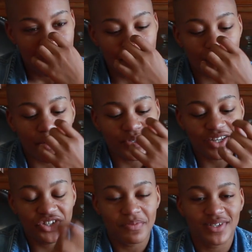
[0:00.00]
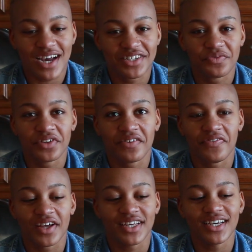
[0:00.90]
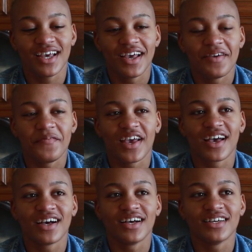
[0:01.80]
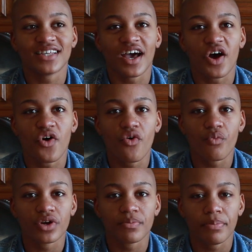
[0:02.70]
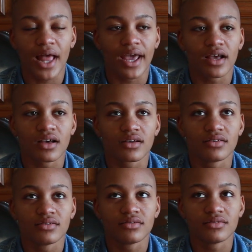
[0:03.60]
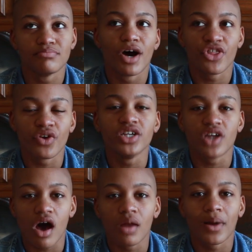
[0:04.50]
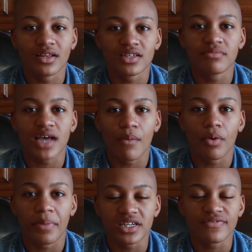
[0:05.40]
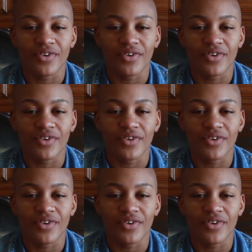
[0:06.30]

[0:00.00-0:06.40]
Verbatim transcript: Me and my mom's relationship is actually really funny because at home we're like mother and daughter, but at the same time we're best